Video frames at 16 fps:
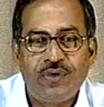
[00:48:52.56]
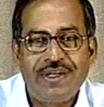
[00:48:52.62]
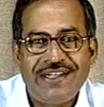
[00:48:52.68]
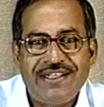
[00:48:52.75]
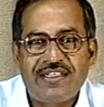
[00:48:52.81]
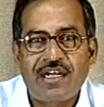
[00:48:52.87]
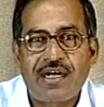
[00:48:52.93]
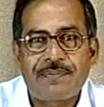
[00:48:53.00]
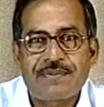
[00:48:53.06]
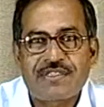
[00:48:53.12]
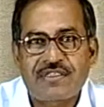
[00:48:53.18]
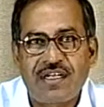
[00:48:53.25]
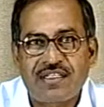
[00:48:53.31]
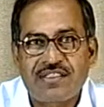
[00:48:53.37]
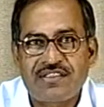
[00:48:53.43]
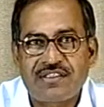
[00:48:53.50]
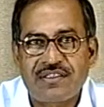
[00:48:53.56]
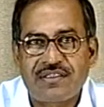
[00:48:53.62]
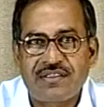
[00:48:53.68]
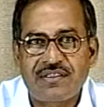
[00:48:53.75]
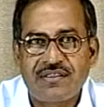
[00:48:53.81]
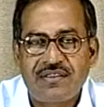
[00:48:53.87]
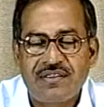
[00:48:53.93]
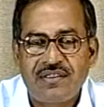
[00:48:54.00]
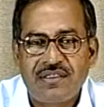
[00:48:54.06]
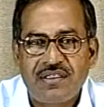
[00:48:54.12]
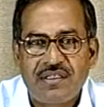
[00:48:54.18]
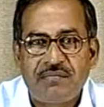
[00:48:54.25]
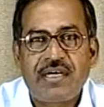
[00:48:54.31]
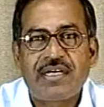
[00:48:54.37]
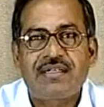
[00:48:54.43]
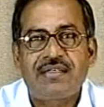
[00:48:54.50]
interrupt structure.
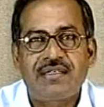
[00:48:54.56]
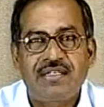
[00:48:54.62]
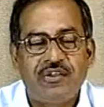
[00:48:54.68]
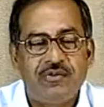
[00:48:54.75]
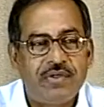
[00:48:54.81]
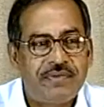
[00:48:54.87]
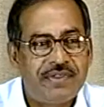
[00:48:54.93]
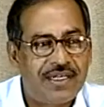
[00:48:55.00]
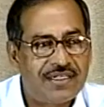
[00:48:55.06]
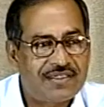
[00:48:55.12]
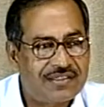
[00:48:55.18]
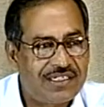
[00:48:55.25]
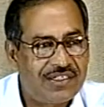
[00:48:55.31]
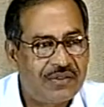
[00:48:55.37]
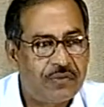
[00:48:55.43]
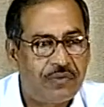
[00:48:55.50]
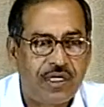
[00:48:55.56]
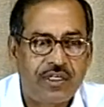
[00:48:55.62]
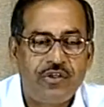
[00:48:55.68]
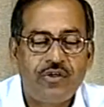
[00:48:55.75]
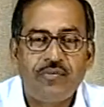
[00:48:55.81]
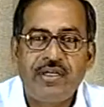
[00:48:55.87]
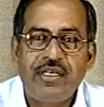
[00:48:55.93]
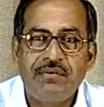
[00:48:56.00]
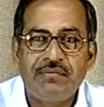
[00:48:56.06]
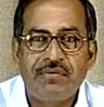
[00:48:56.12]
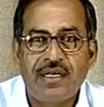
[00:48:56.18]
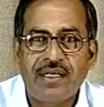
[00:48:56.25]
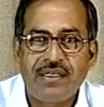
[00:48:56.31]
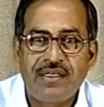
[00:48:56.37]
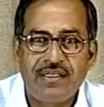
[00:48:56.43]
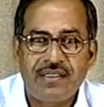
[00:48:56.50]
But you may be asking, what do you mean by
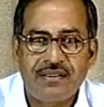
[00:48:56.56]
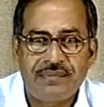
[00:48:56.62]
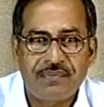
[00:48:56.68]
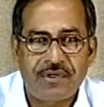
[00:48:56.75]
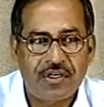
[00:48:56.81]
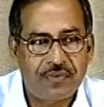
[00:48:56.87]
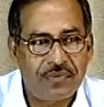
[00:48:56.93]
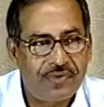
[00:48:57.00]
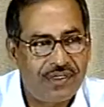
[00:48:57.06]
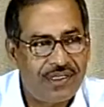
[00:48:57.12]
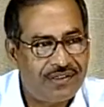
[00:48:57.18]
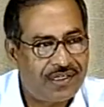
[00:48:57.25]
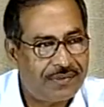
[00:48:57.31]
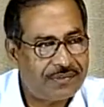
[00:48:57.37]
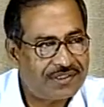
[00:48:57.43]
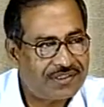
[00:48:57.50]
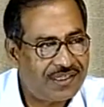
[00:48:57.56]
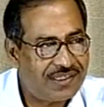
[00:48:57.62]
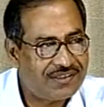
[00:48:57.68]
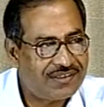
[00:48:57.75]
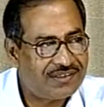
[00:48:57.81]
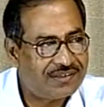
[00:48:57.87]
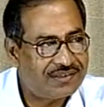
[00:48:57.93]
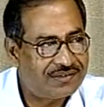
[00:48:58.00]
a powerful interrupt structure?